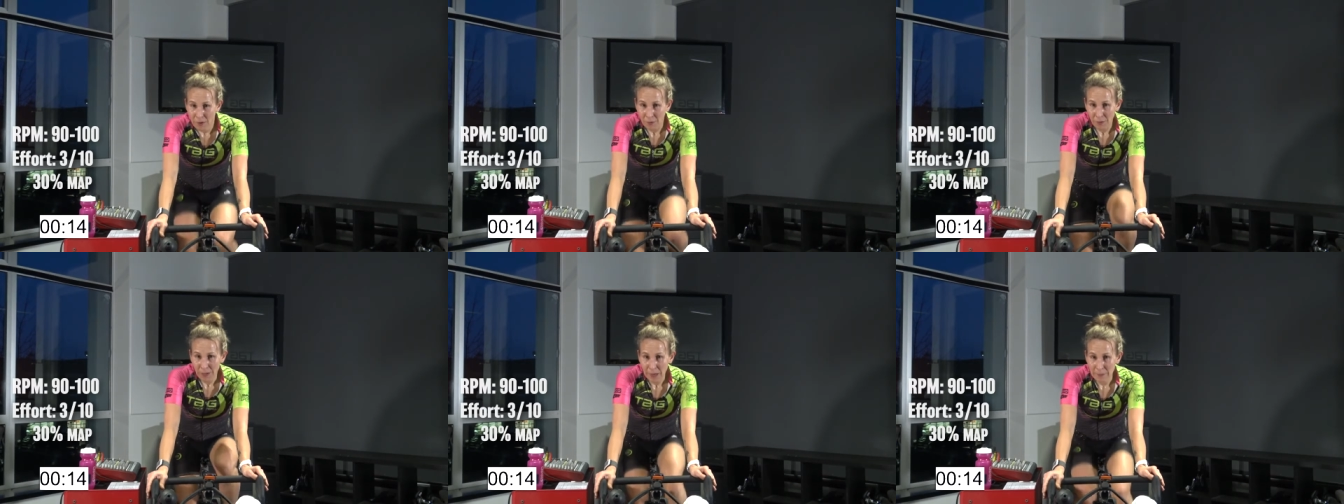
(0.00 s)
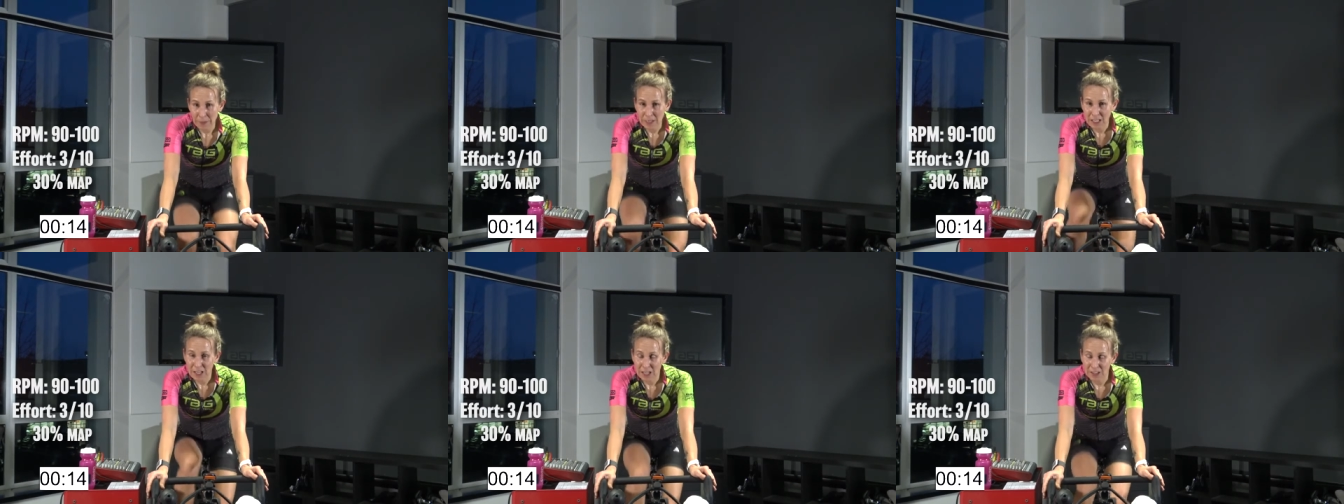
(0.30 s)
We're
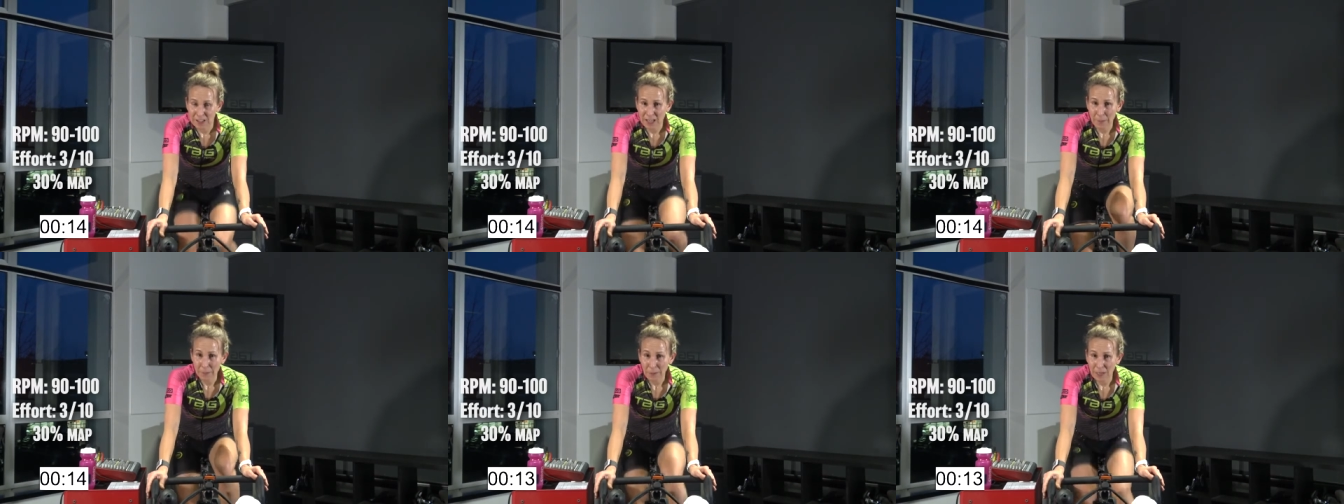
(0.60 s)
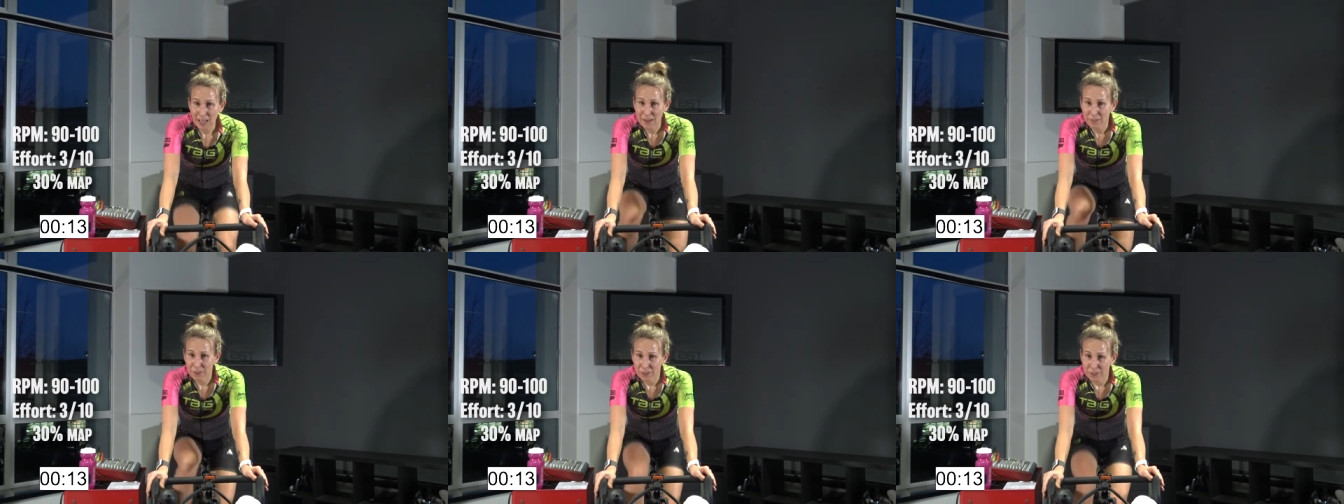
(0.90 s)
coming along the upper
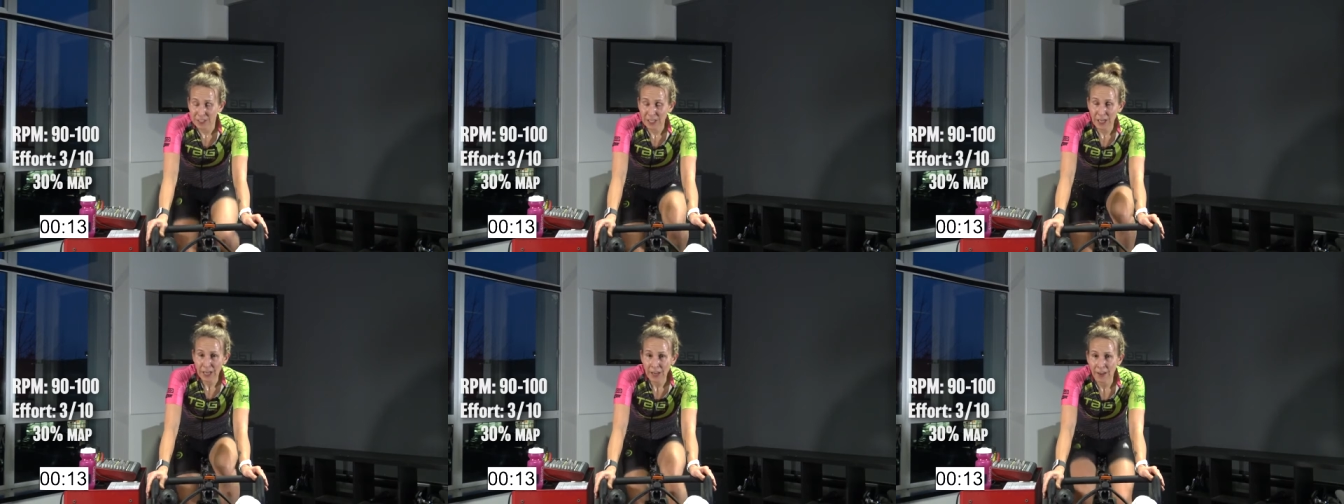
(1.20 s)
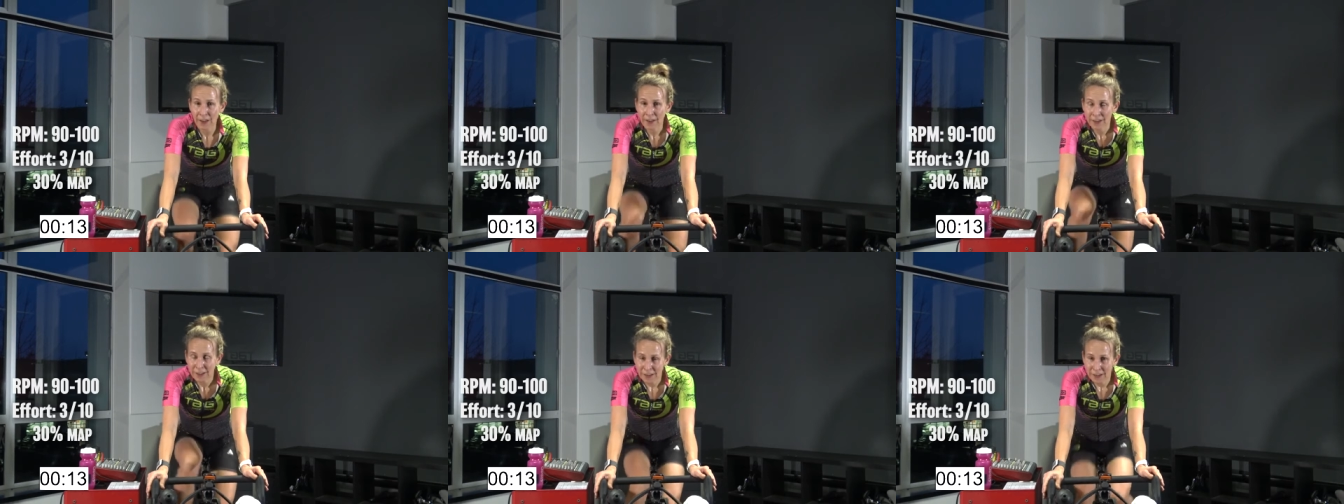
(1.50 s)
levels.
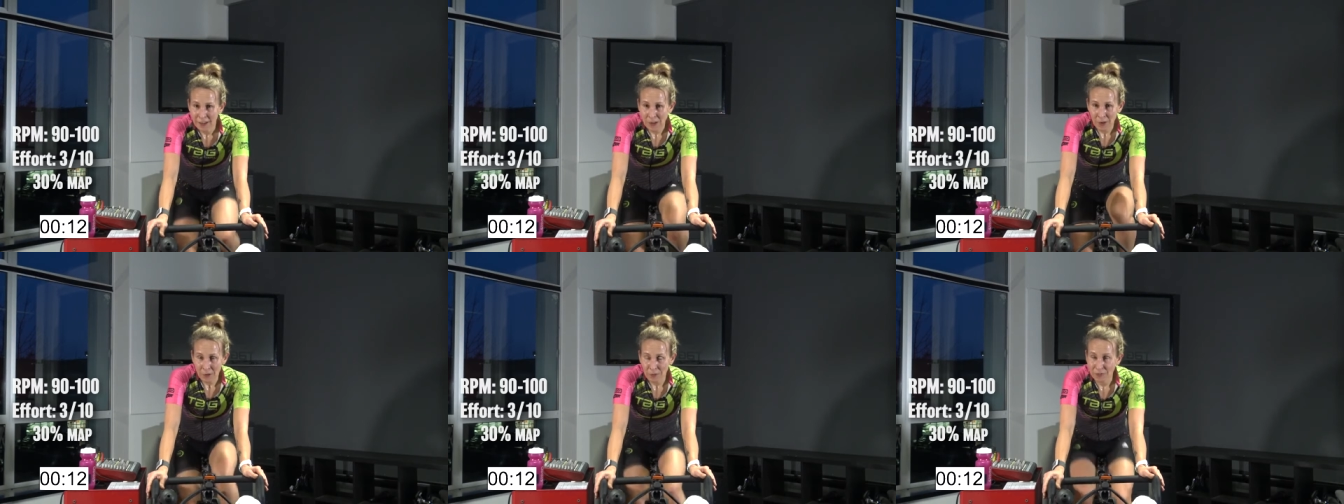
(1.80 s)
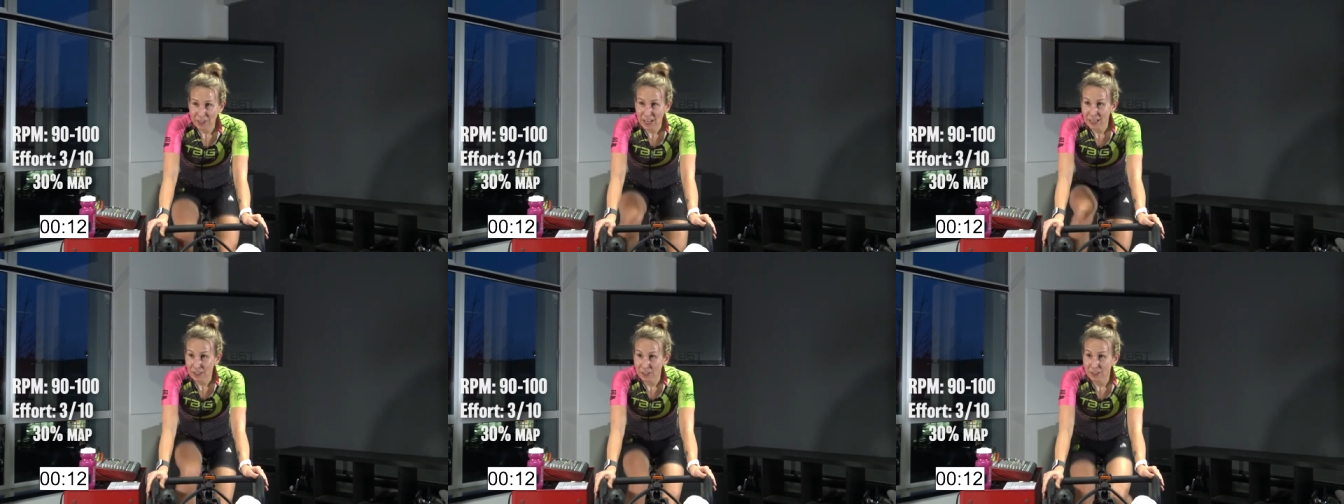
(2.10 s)
We
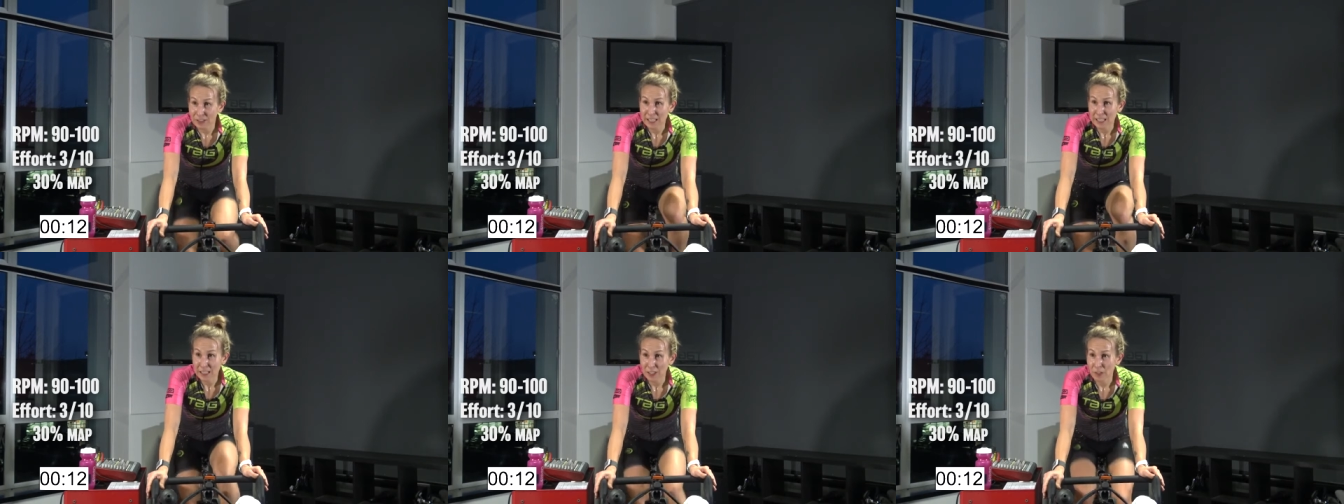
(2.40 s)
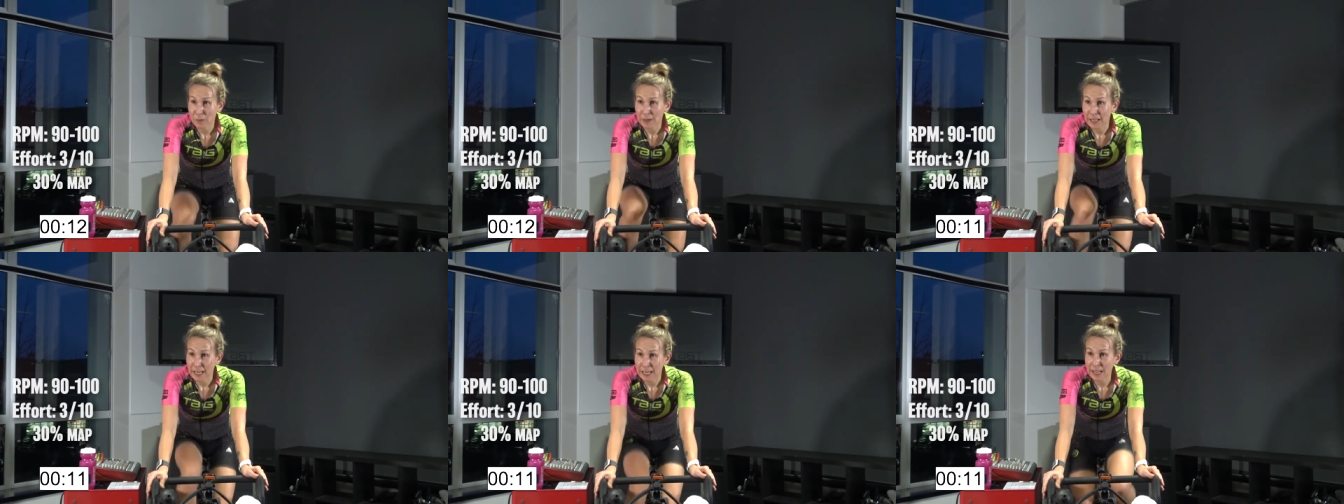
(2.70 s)
tackled
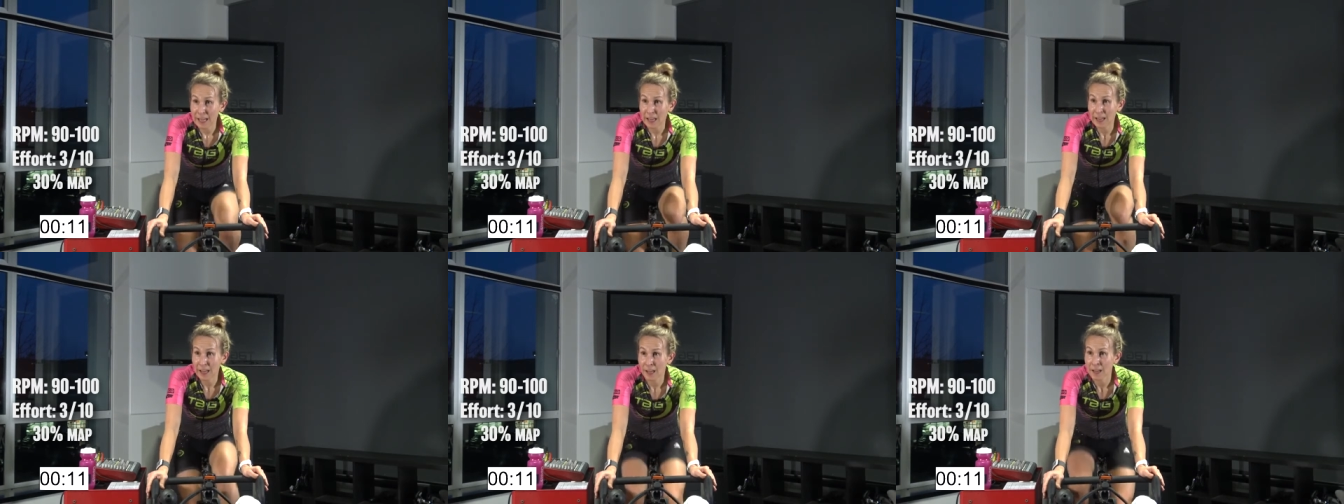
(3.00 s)
Taylor Way,